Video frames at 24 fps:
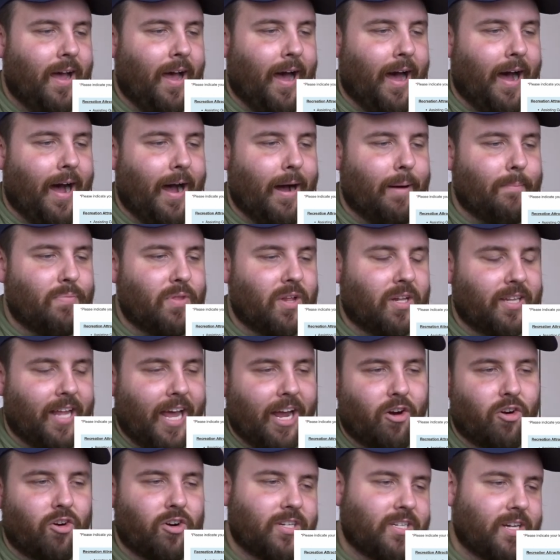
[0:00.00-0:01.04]

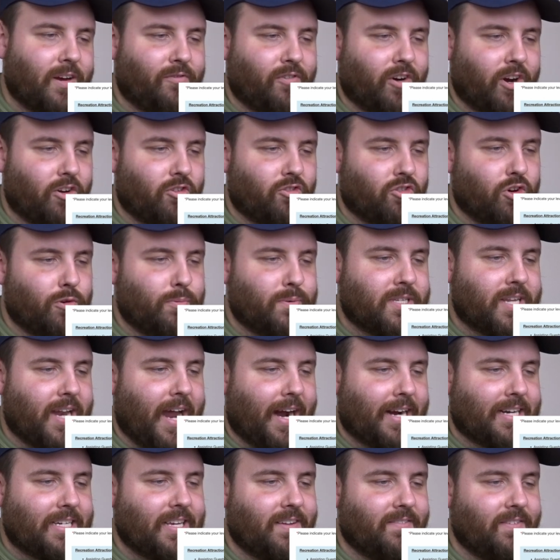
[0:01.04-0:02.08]
like, or different groups and
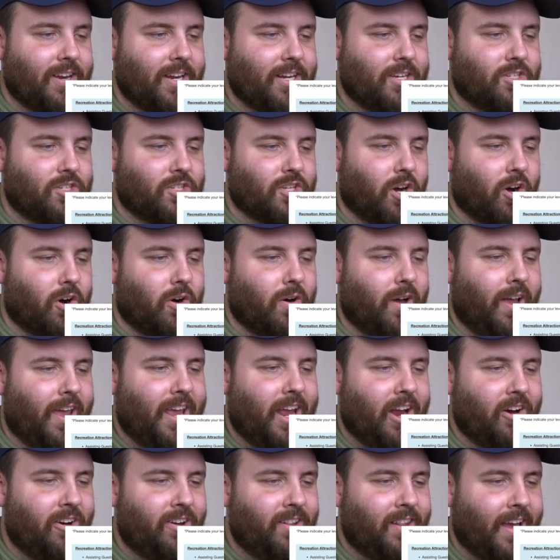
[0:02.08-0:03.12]
activities. So
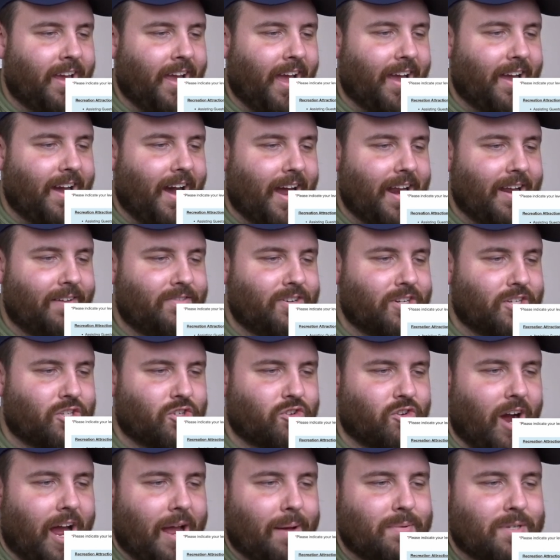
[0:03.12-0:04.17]
here, like, it kind of
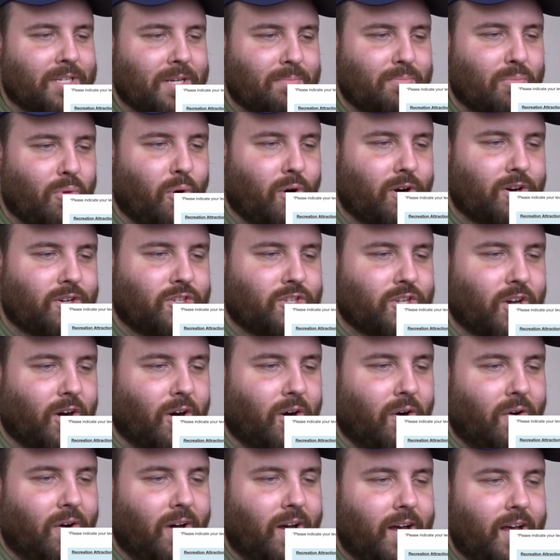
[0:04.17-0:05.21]
describes it more
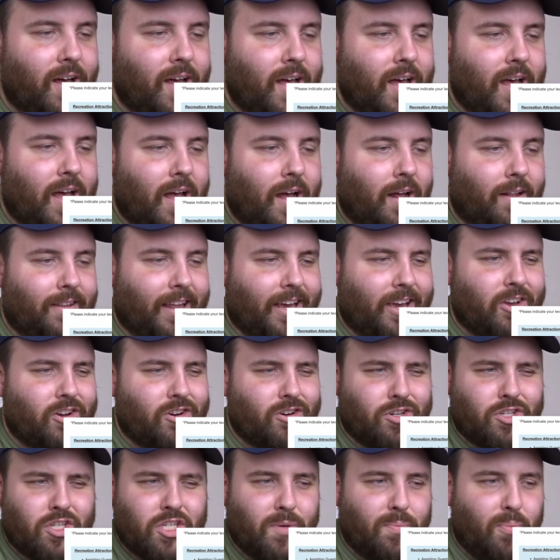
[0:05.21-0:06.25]
so like
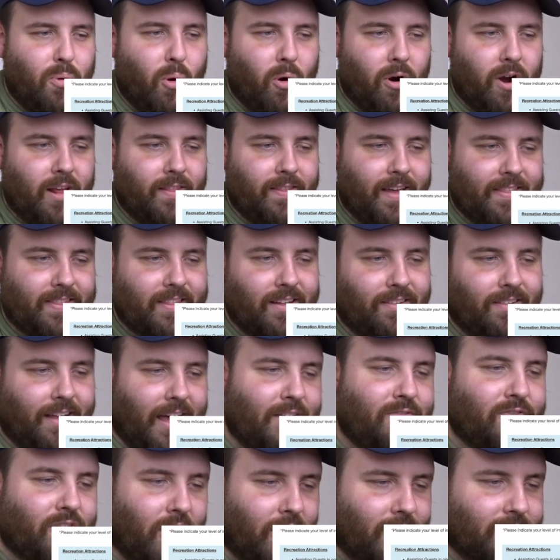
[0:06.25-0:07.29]
you're supporting like the
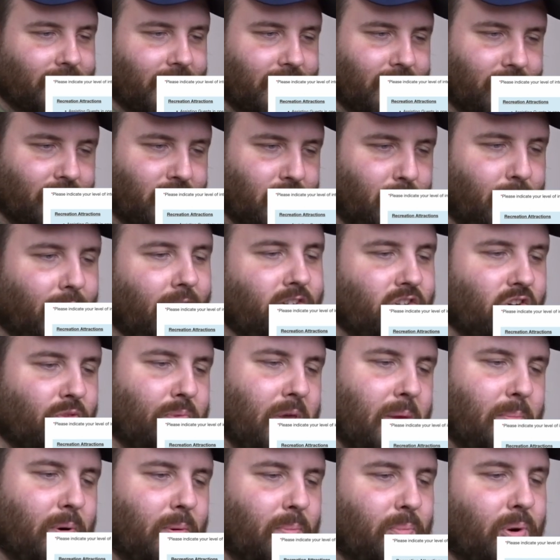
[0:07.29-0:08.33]
lifeguards. Like there's a picture of
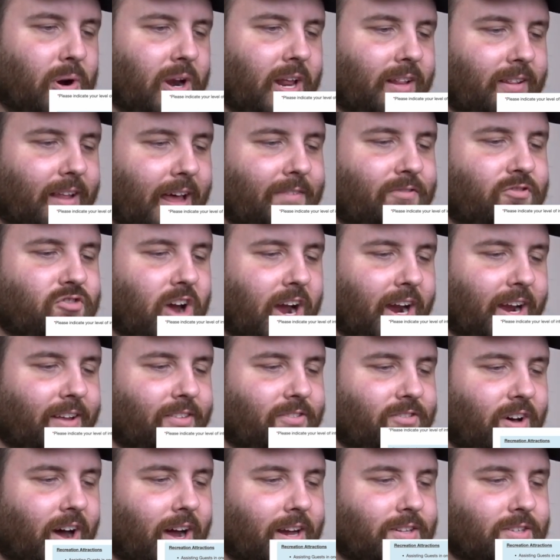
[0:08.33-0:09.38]
people putting life
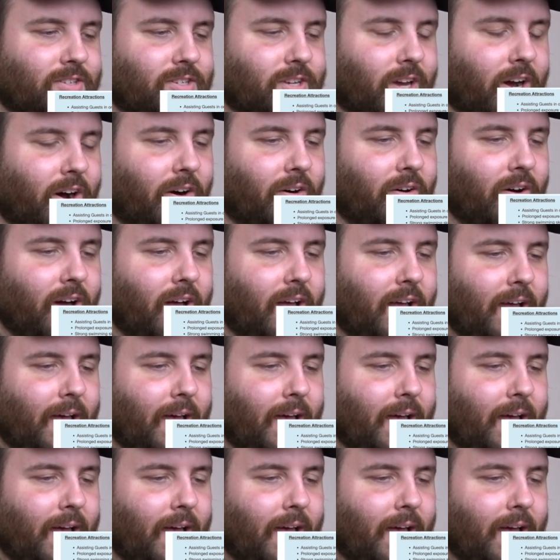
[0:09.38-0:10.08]
jackets on. So